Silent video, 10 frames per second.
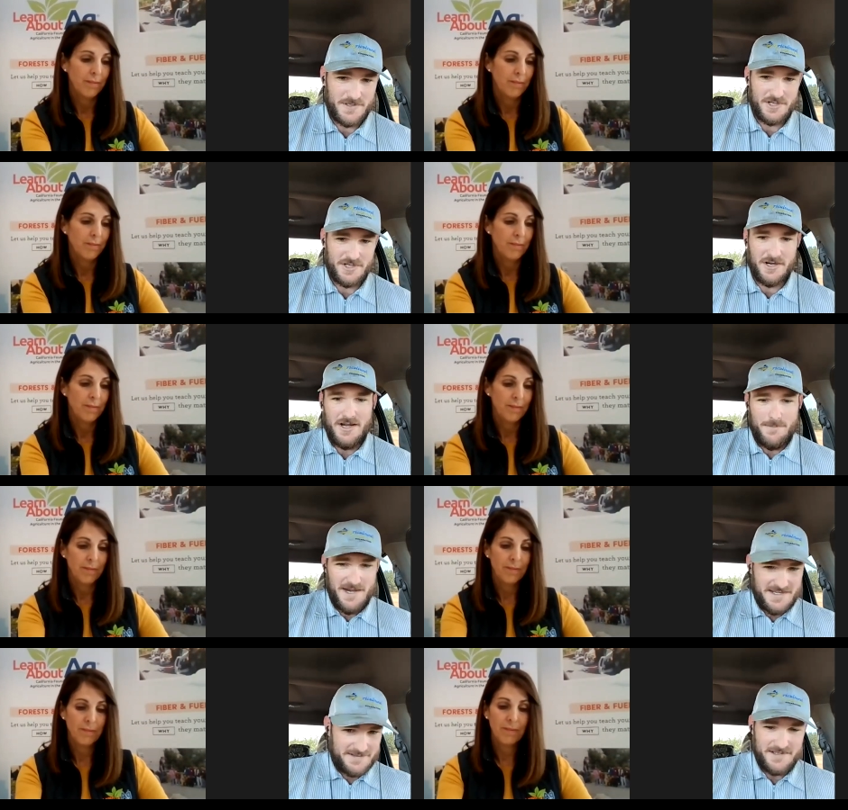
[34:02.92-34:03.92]
Speaker 1: which are
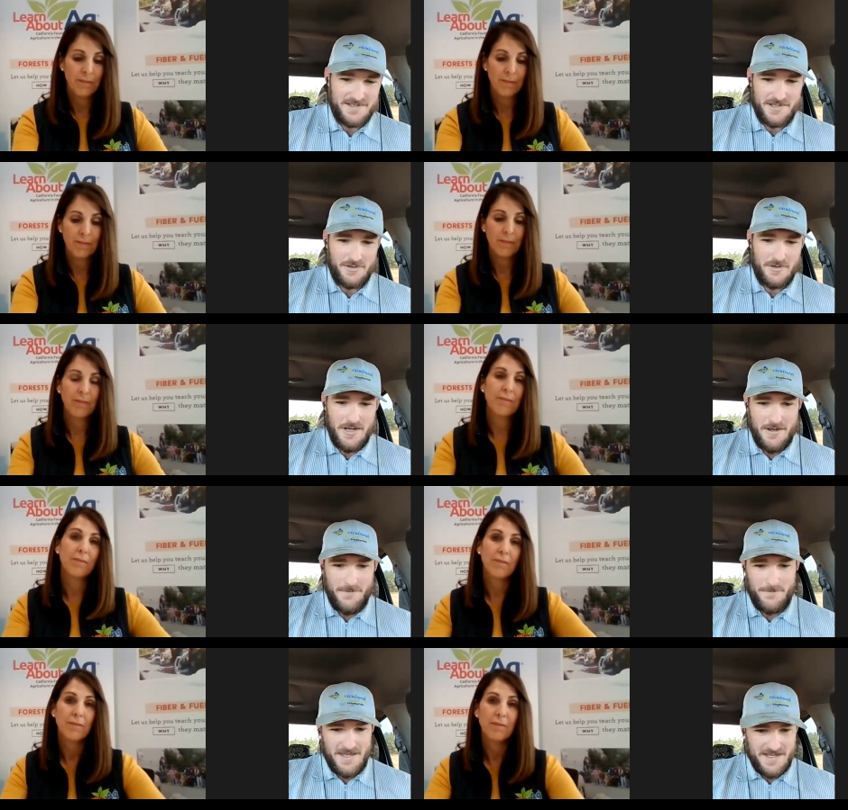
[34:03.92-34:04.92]
basically a little
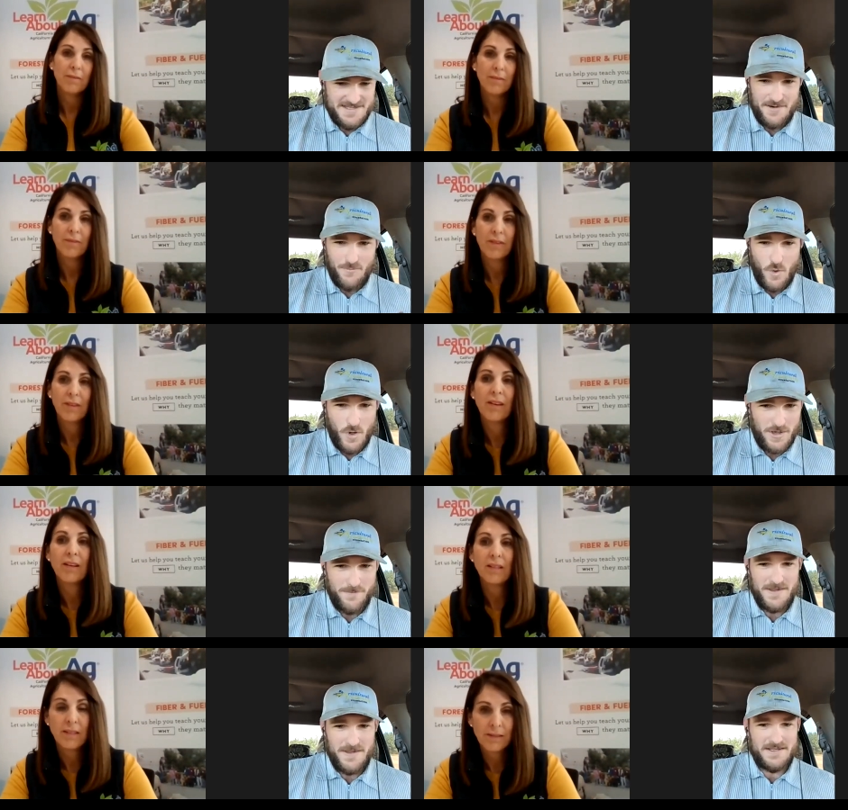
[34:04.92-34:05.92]
um, insect worm
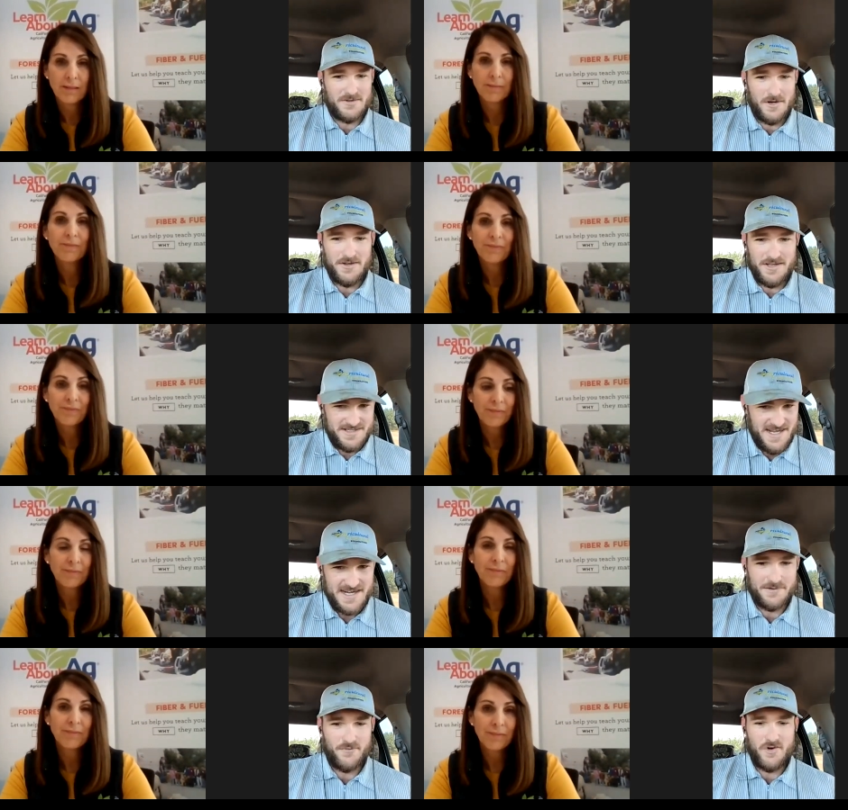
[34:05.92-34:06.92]
in the soil that
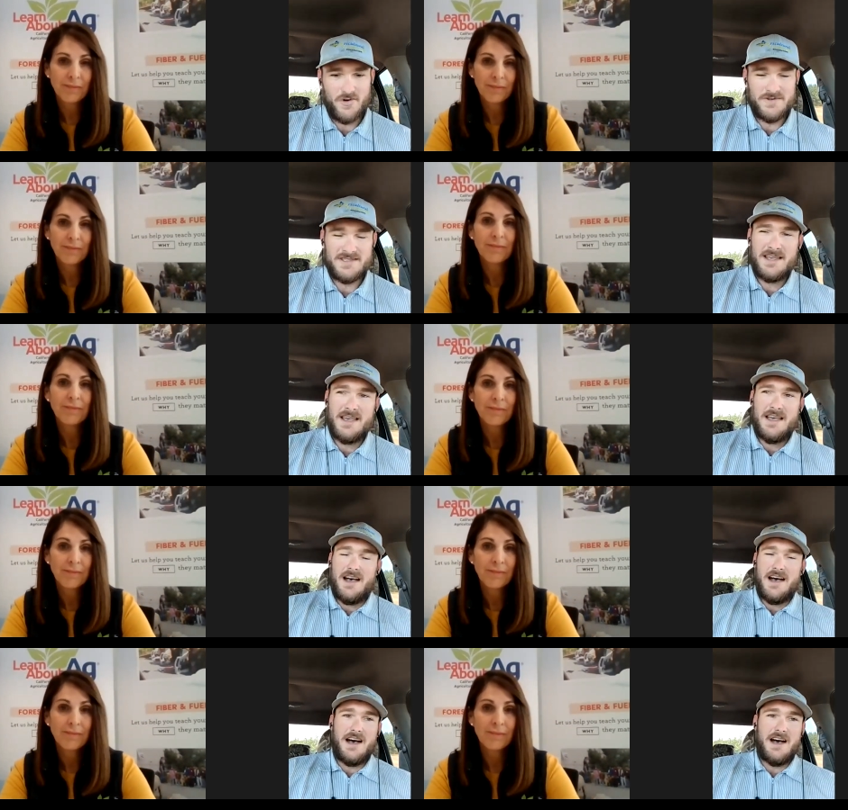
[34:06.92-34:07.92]
attacks the roots.
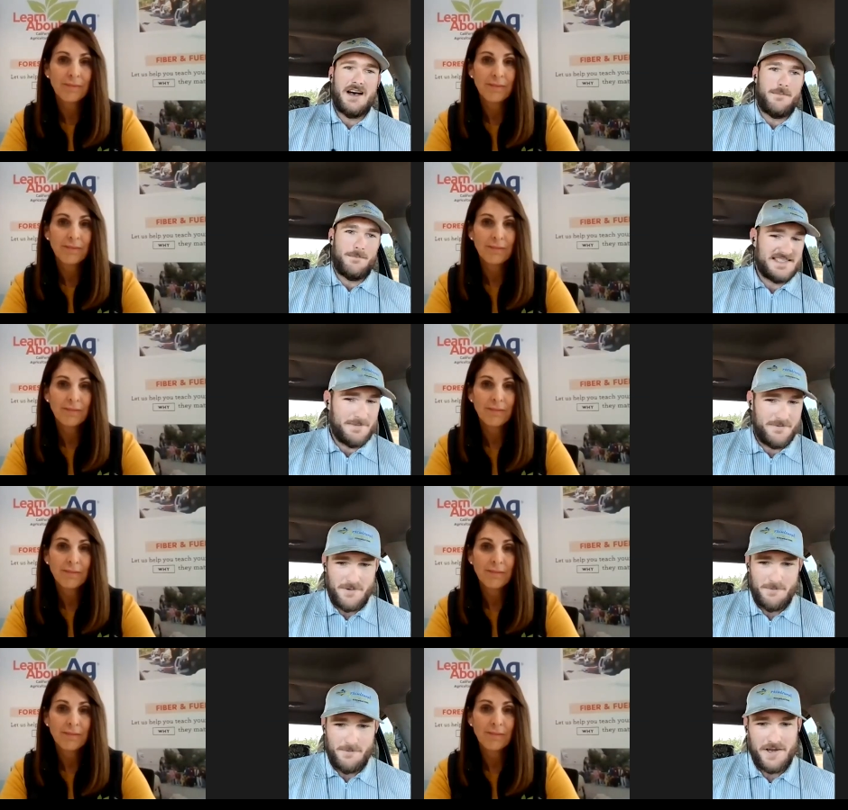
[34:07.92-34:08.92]
Um, and some of
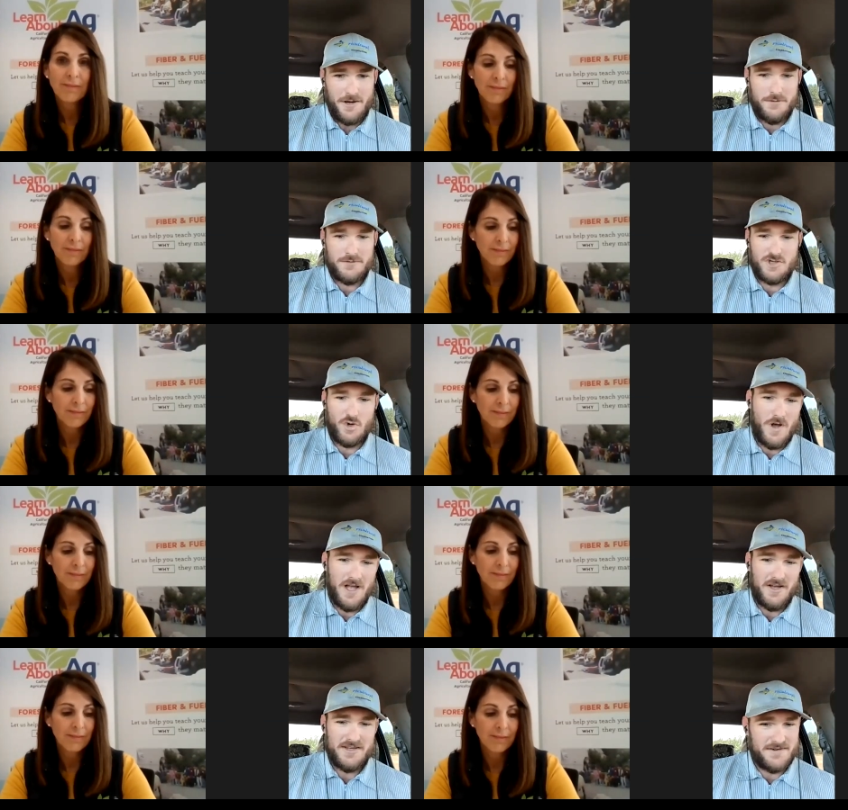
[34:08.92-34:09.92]
them, you know, do
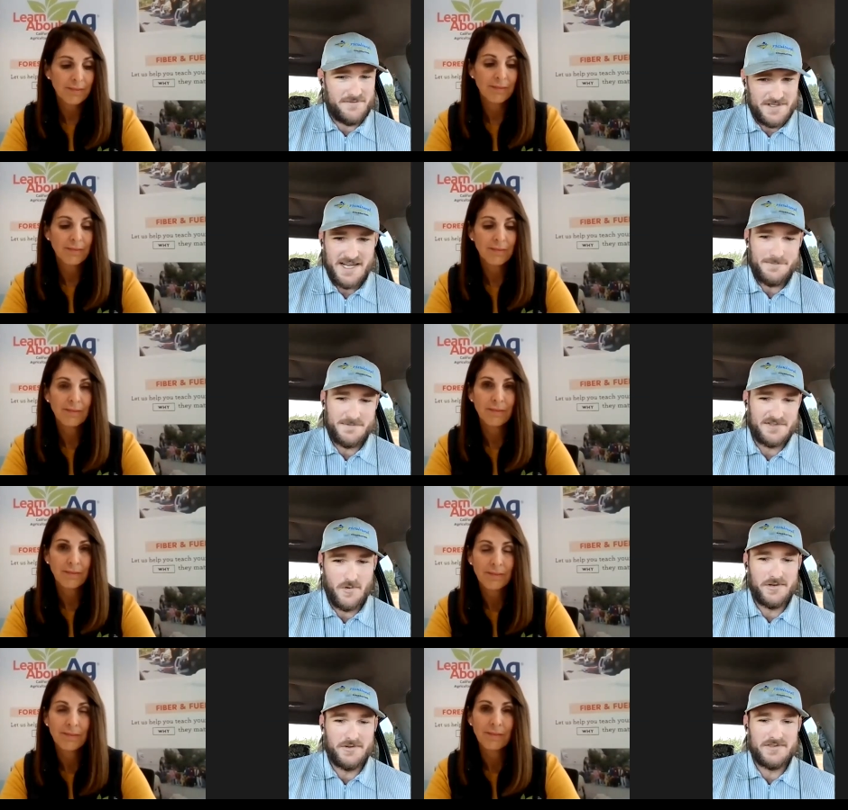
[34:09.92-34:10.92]
well in different types of
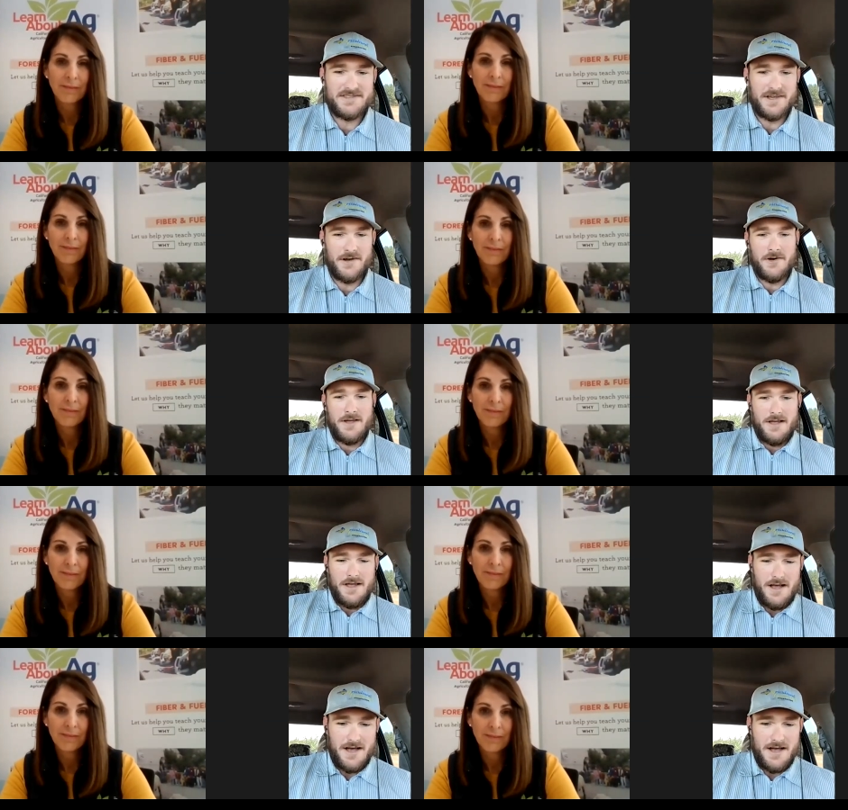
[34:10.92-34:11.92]
soils. So
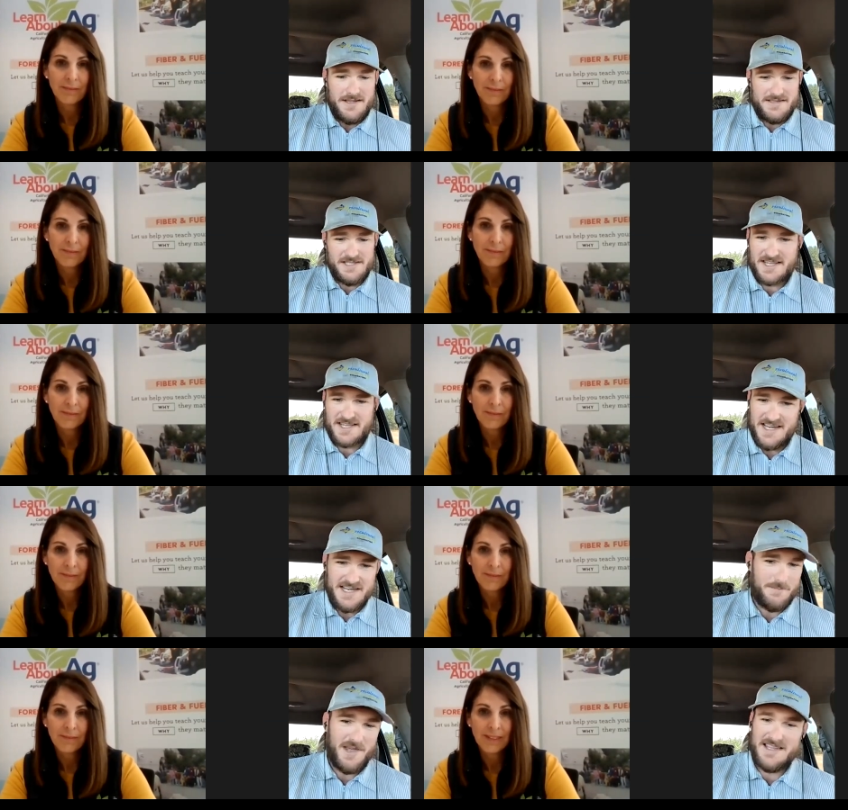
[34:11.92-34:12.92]
uh, it just kind of
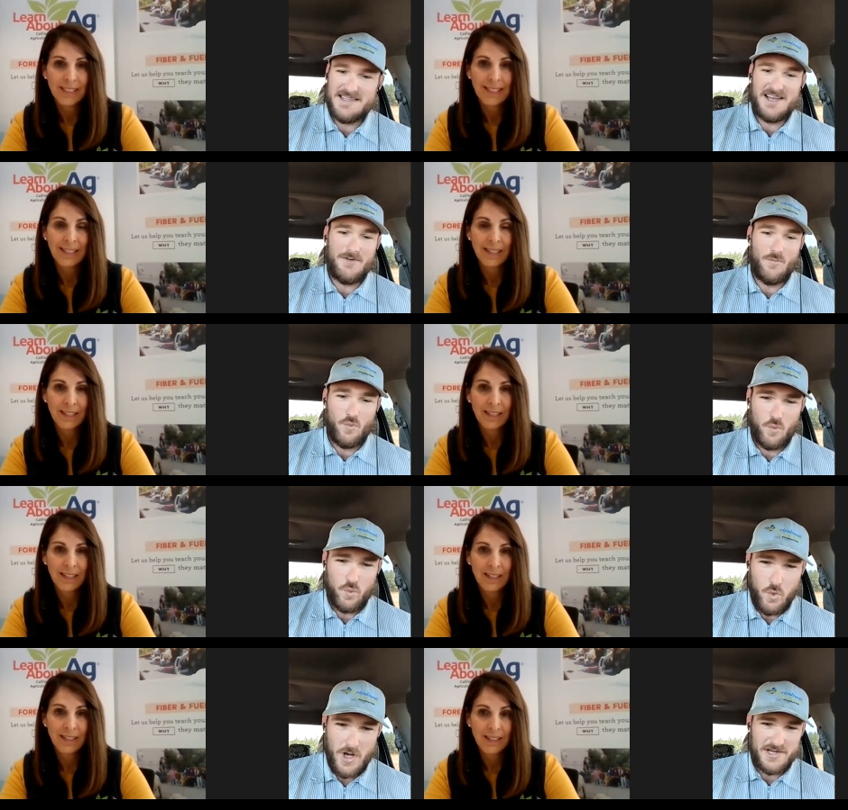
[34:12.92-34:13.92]
depends on
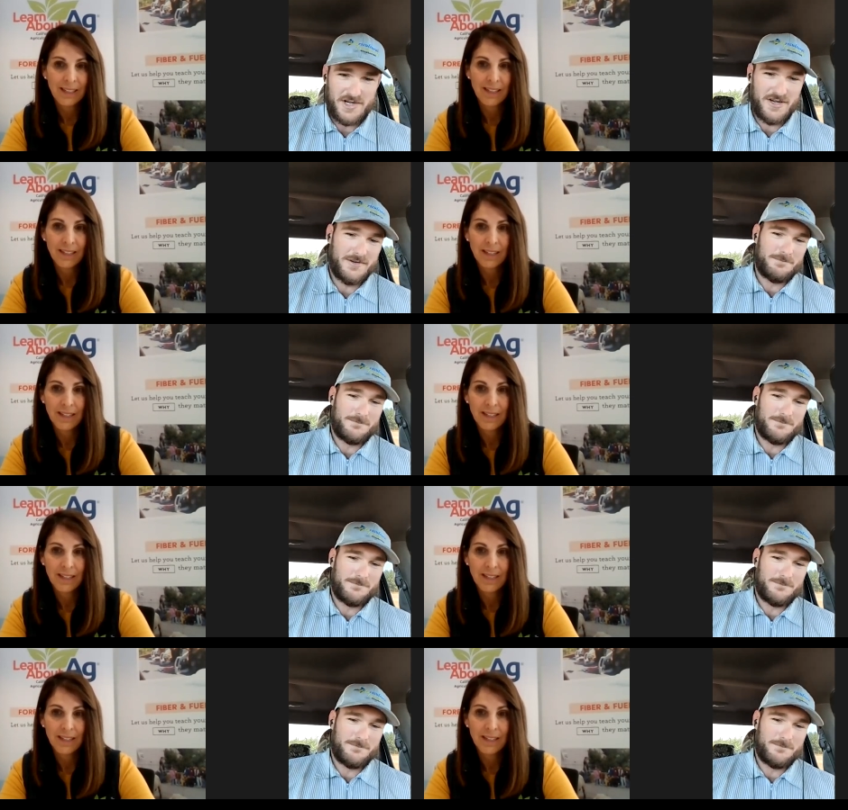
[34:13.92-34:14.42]
what your